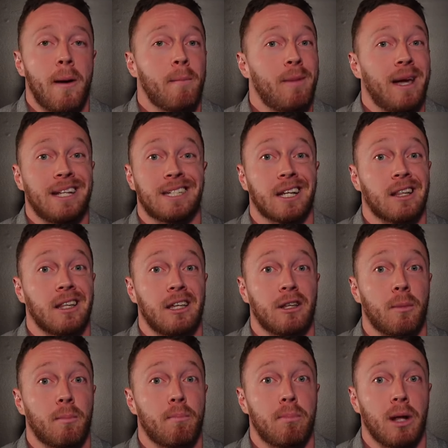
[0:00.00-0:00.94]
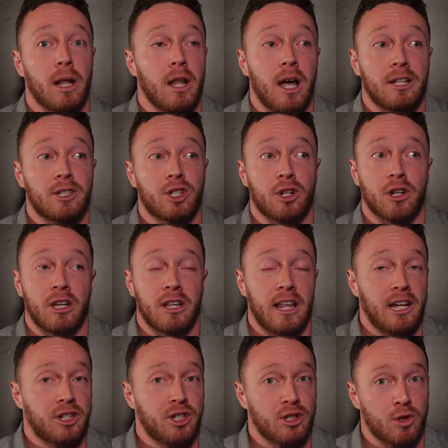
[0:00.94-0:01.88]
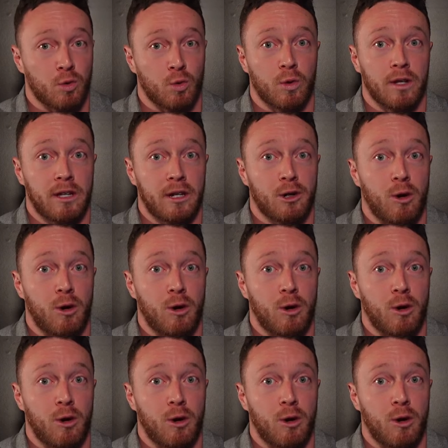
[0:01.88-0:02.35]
Basically, their blood circulation's really